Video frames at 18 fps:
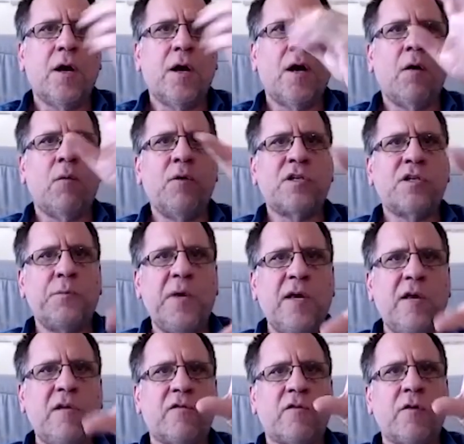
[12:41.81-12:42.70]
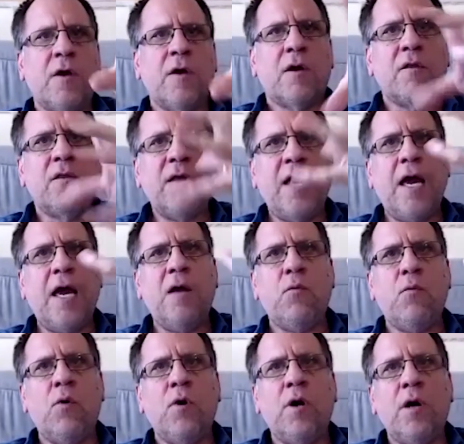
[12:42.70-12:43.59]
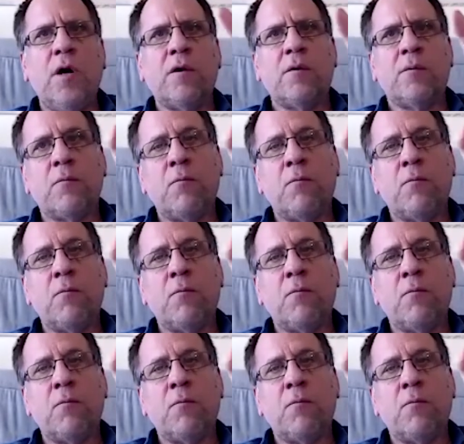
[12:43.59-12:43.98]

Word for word: uh, which means they would,